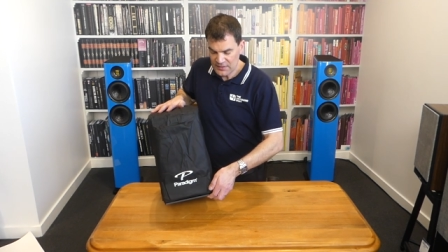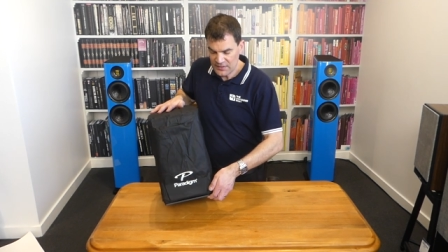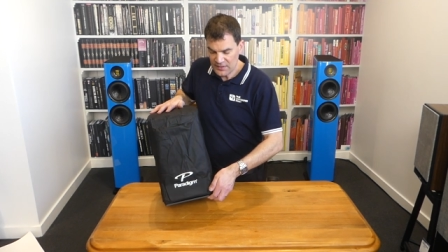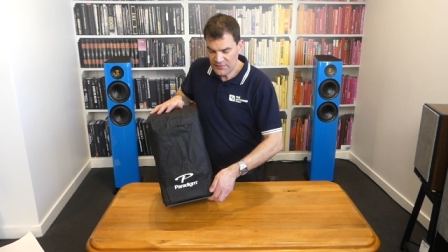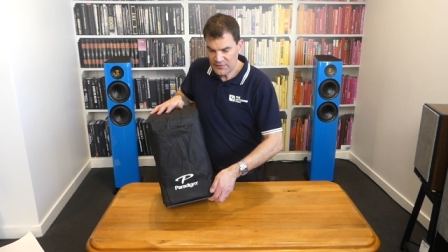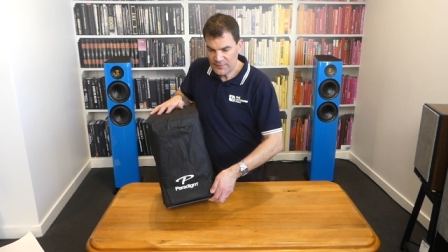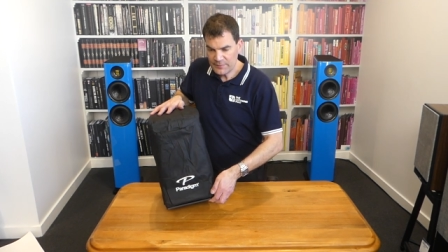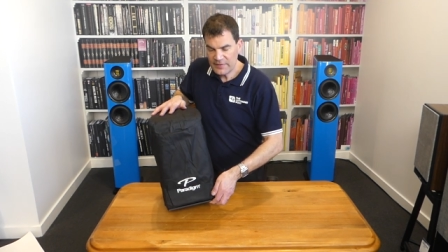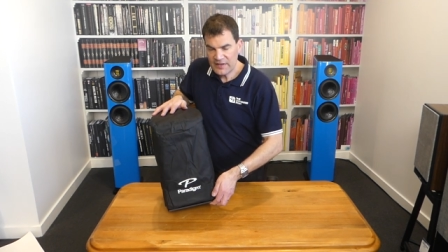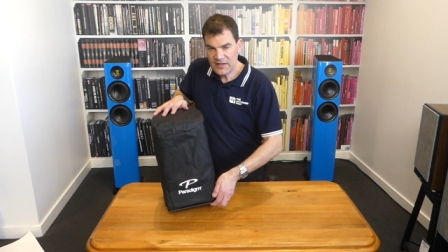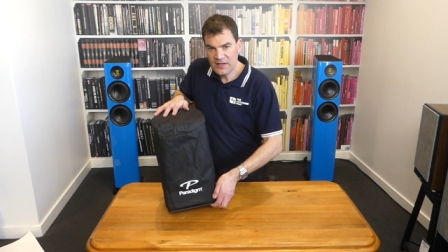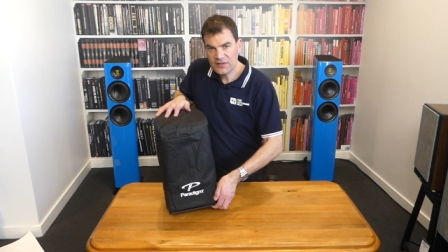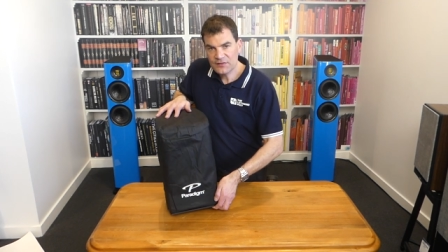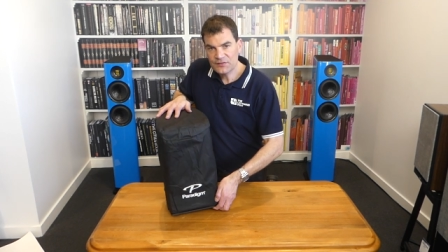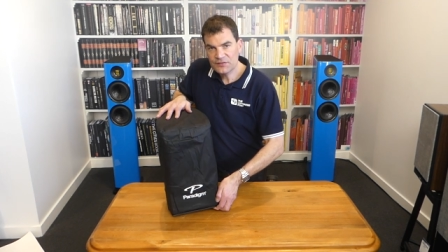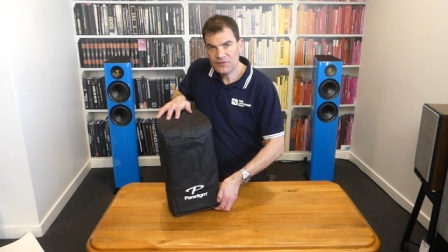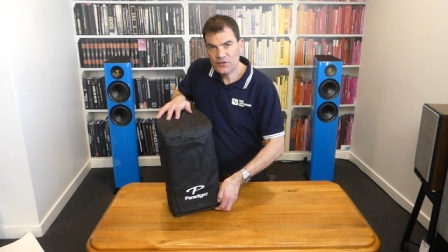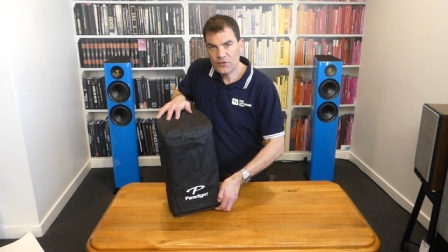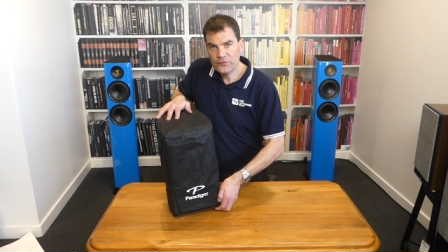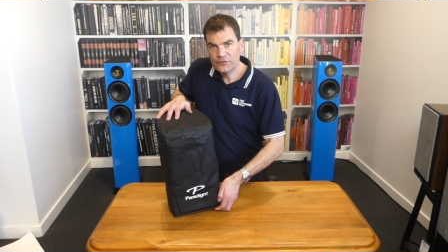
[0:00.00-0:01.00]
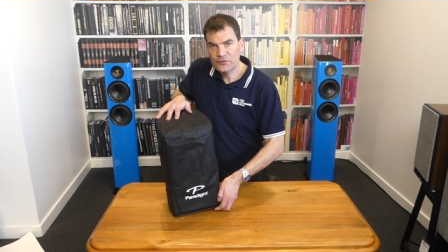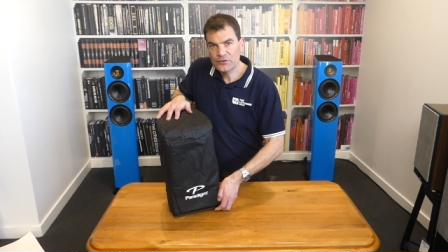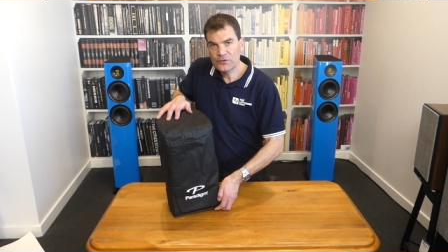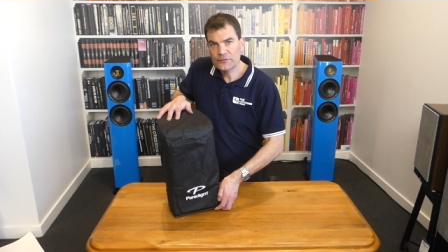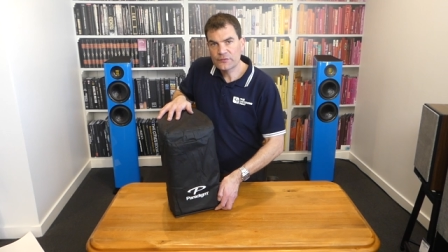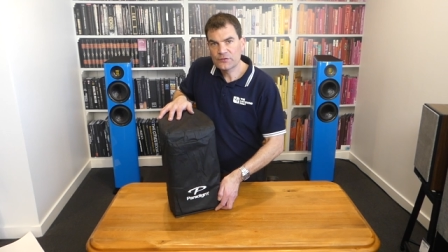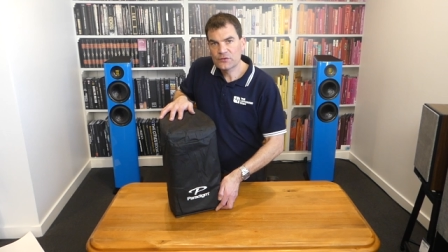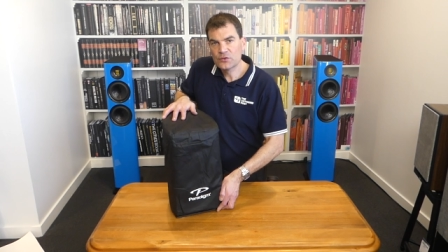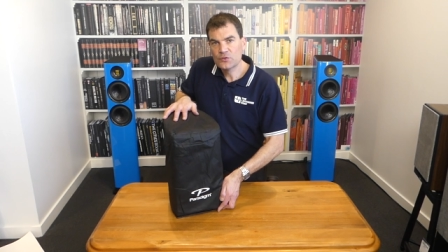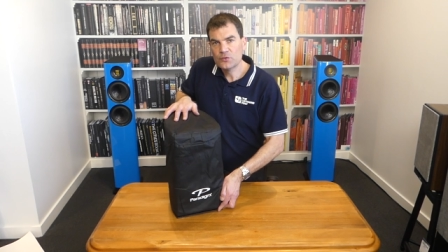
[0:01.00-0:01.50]
And the bag itself
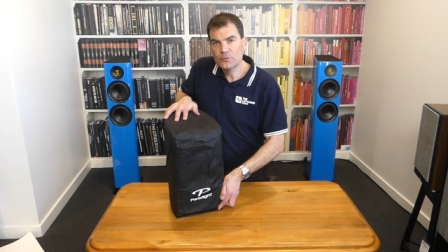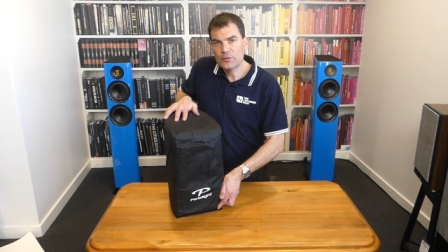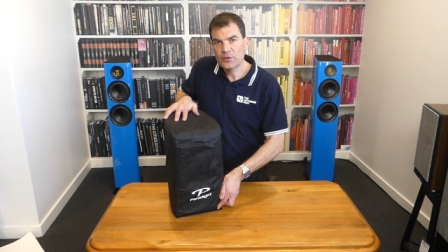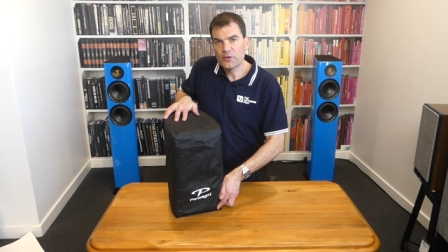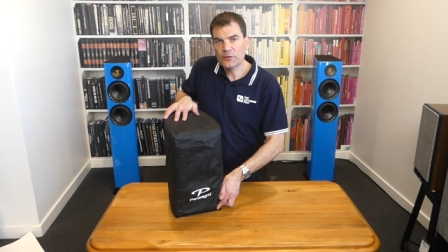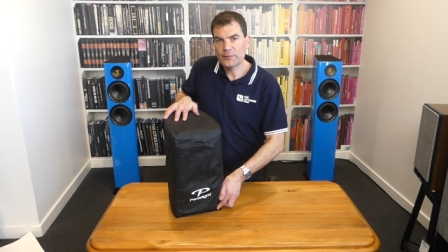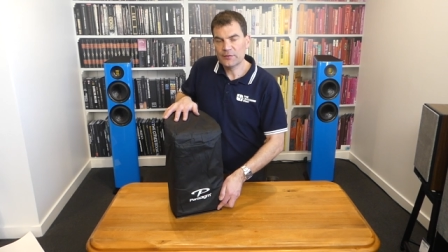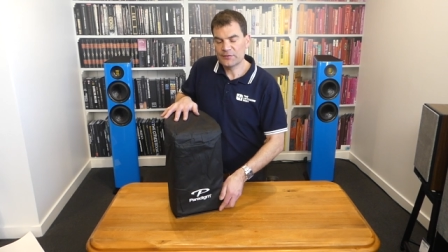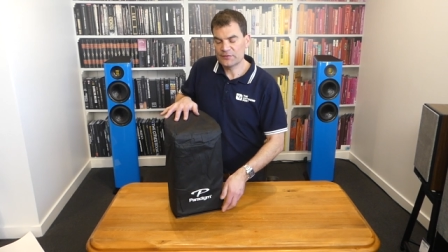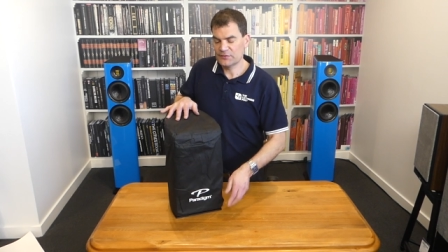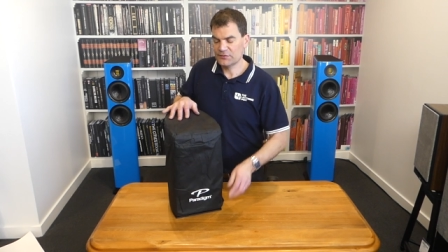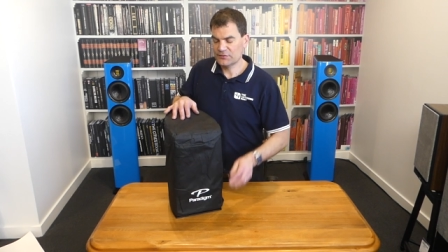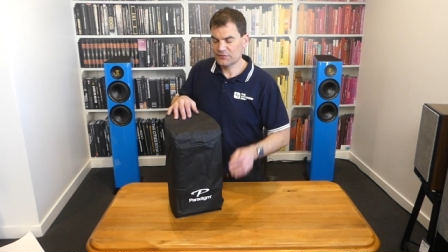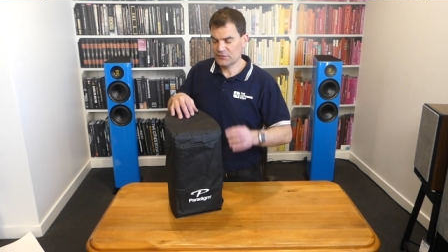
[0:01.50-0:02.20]
serves two purposes,